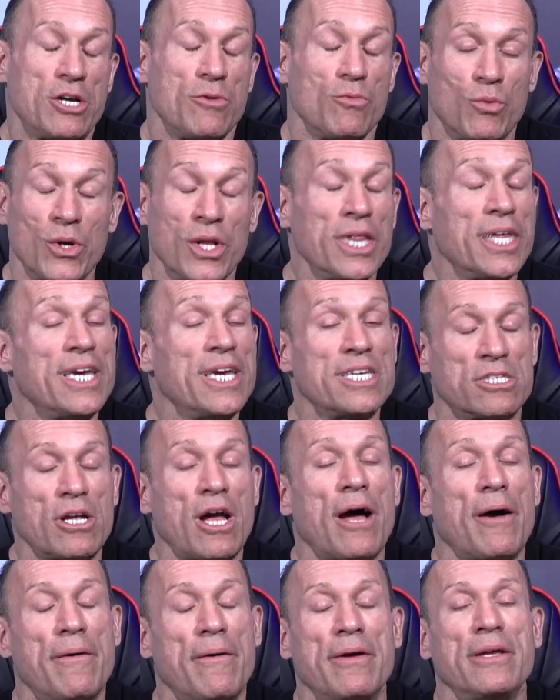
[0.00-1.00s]
It really is
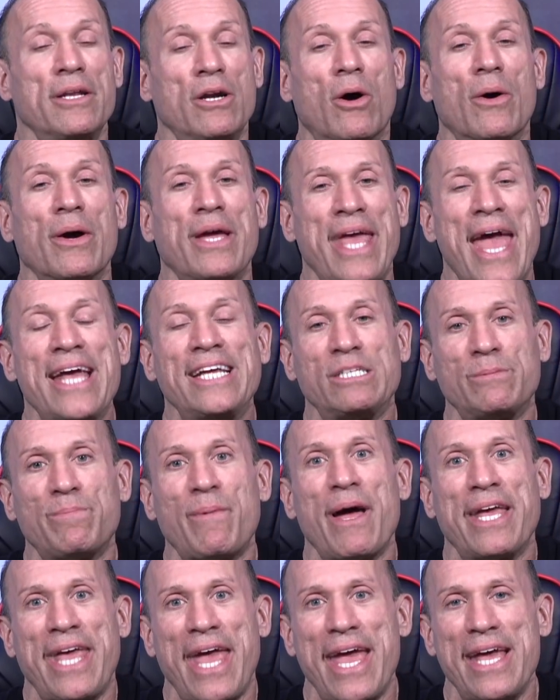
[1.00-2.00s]
a, you know, a case
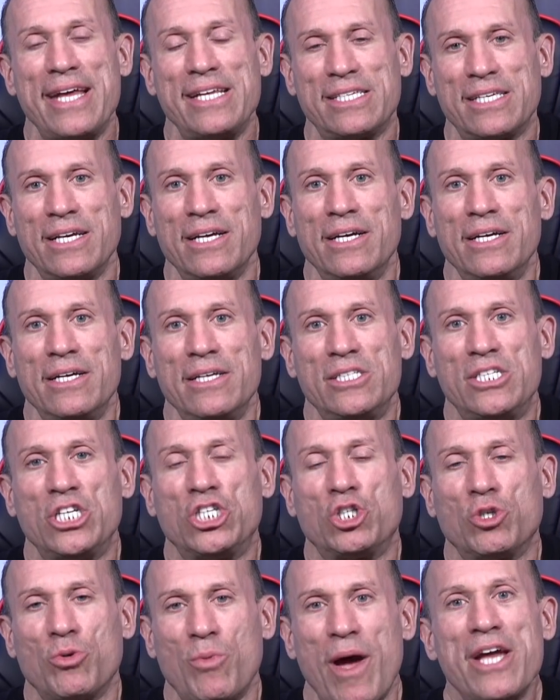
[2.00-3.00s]
by case
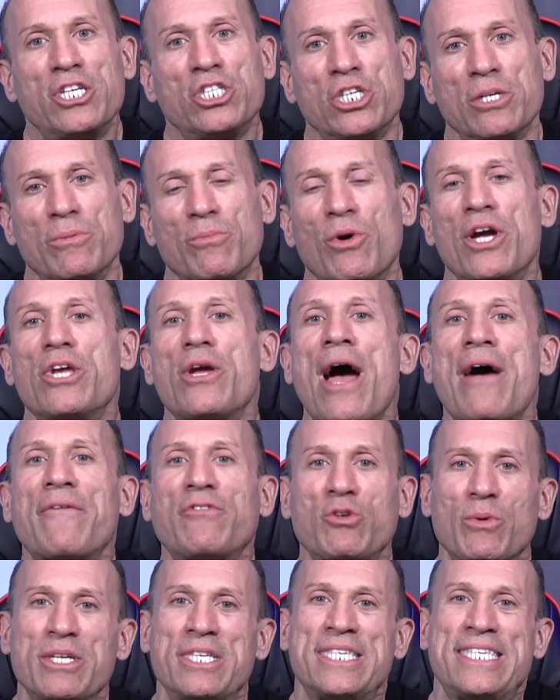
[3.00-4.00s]
situation where you have
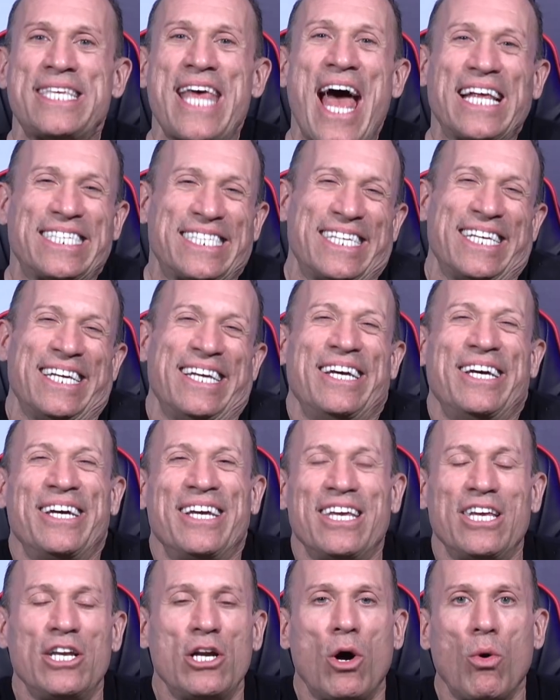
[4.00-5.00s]
to assess,
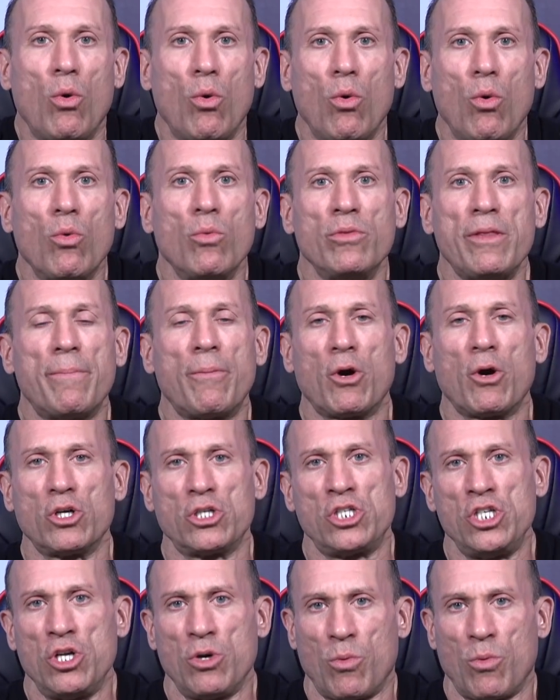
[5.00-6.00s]
you know, the
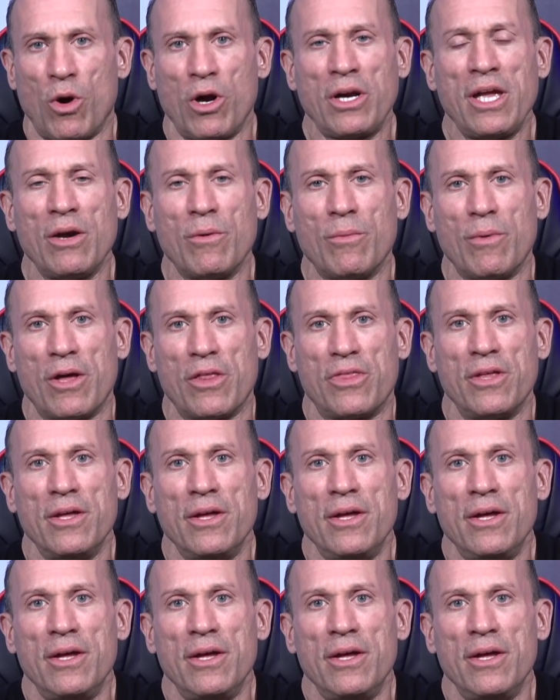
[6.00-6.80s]
person you're working with.